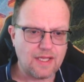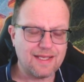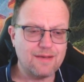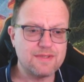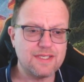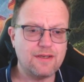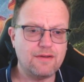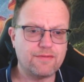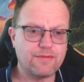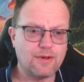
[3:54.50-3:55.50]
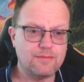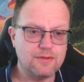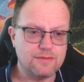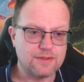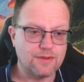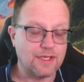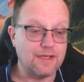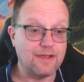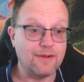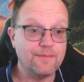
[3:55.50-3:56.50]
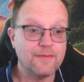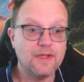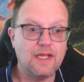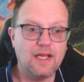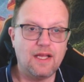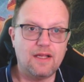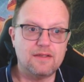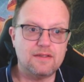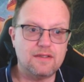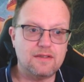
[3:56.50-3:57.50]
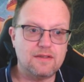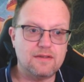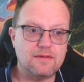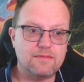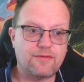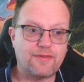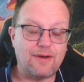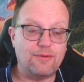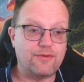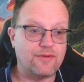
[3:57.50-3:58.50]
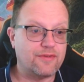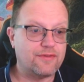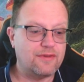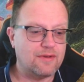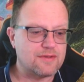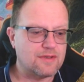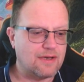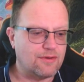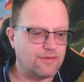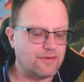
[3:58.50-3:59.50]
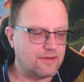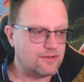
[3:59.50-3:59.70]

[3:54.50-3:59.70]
comes in from. Oh, it's gone again. There you go. Outlaws of. No, it's not Outlaws of Thunder